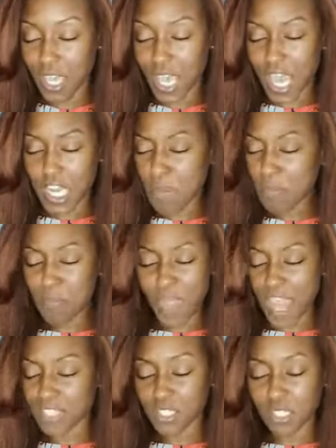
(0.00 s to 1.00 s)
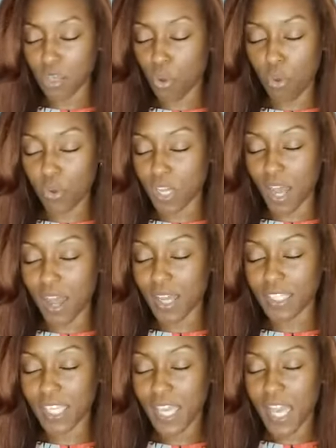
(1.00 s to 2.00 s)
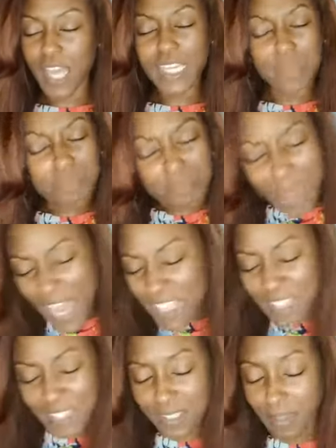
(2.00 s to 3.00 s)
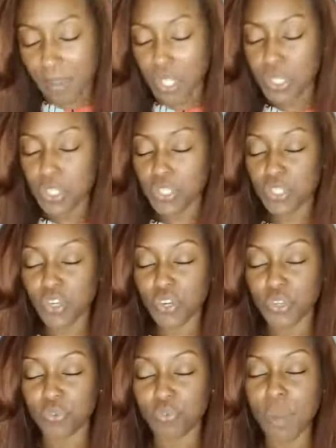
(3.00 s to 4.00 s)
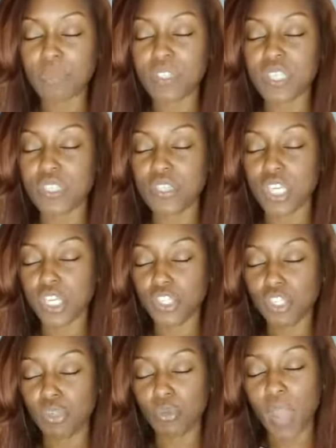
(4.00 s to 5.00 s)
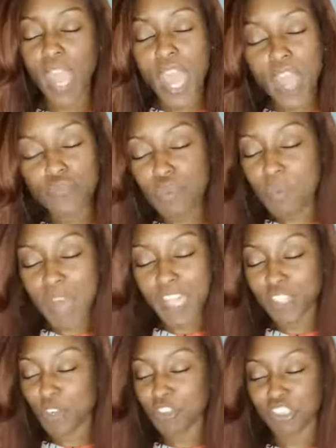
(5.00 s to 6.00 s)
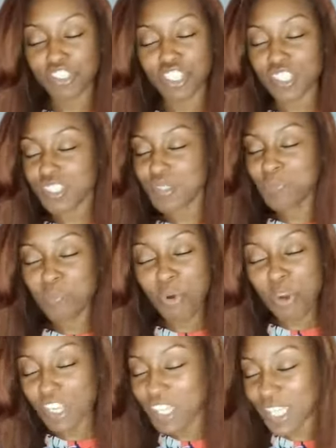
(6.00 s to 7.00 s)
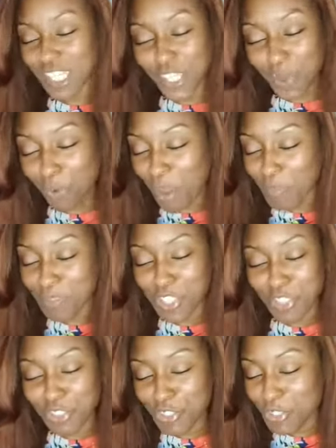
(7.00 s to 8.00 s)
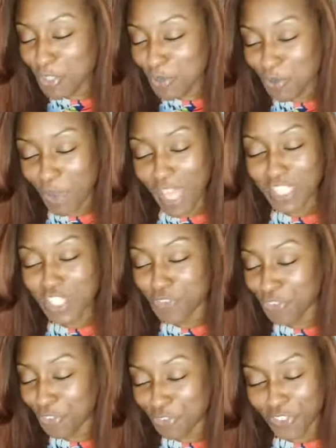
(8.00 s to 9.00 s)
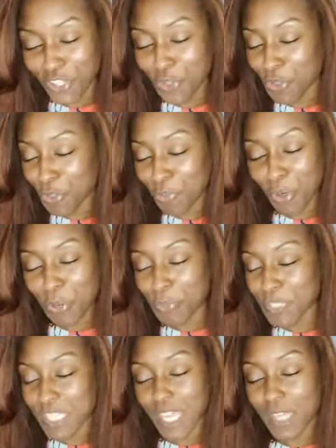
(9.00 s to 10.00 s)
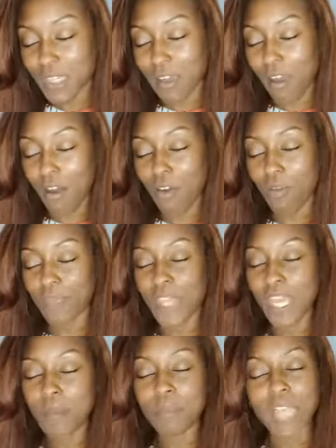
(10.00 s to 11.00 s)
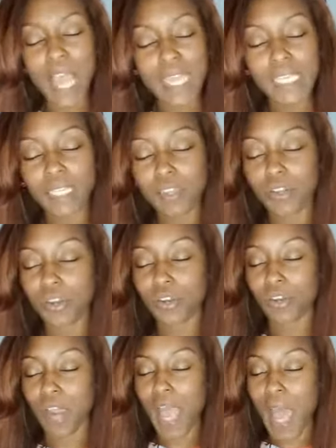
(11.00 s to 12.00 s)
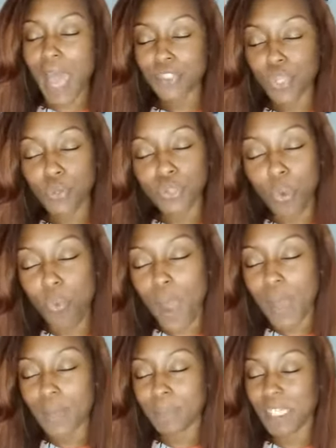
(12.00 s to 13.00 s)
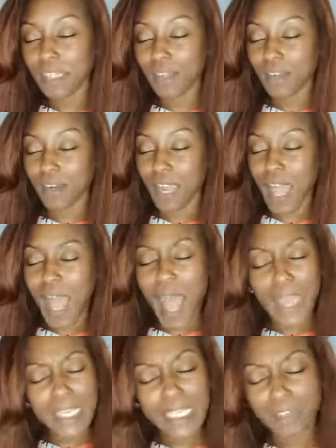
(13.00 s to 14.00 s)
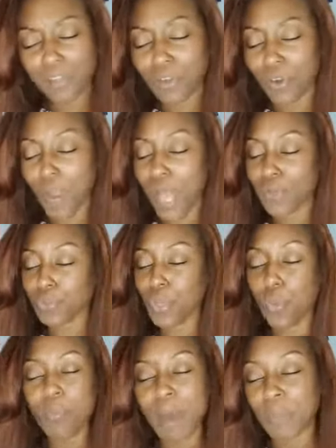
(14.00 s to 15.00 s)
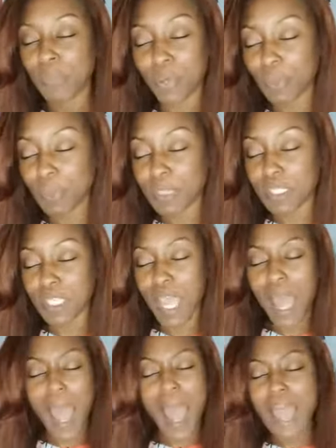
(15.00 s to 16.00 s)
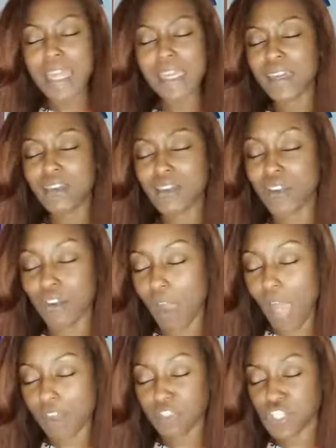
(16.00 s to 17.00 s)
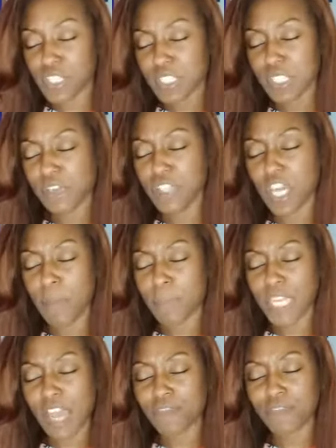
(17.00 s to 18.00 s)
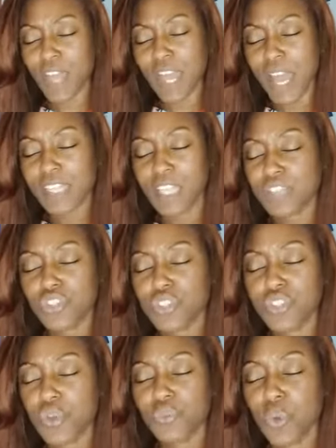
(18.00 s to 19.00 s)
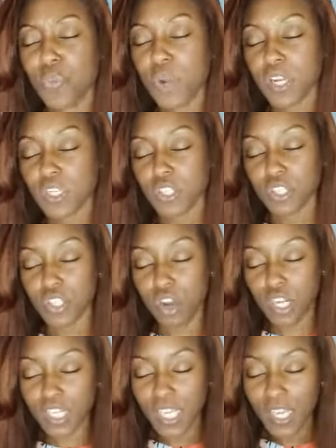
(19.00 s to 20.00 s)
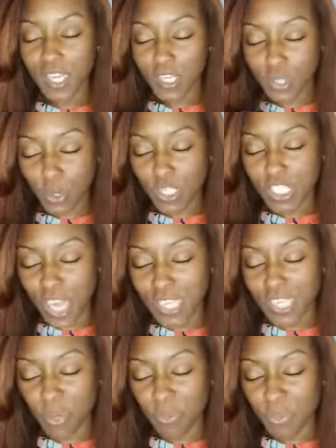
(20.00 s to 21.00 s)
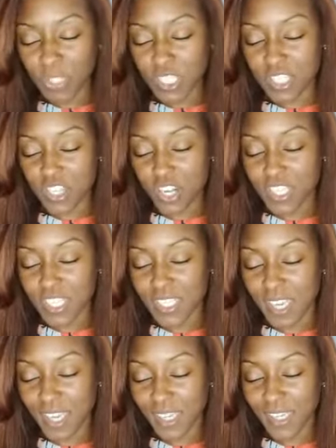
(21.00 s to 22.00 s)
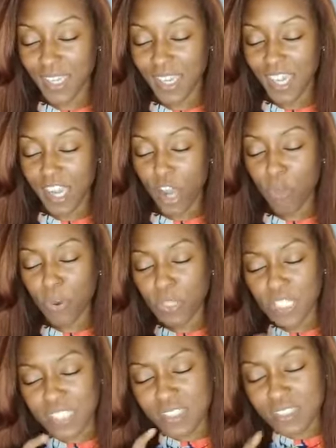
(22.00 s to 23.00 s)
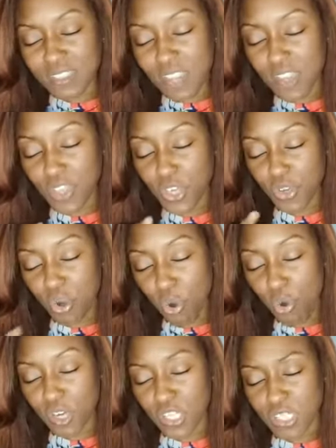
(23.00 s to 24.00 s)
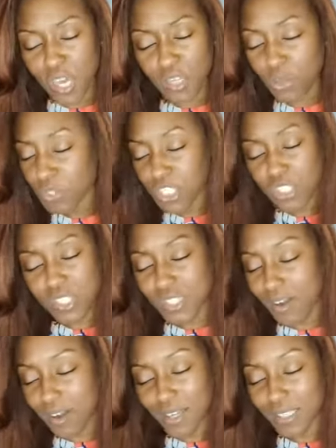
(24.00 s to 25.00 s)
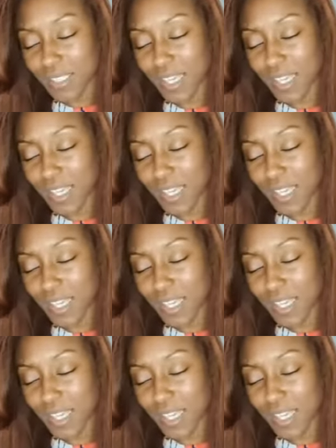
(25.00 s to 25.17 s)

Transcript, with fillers: an ambassador, O oh God, an ambassador in this earth representing you, and remind her that she is more than equipped to do and to fulfill the purpose and the call. But I hear her. I don't know why I'm here. I hear her. I don't know my purpose. I hear her. I've just given up and I, I, I just don't know where to start. Lord God, help her to start today. Help her to stay the course, not only start,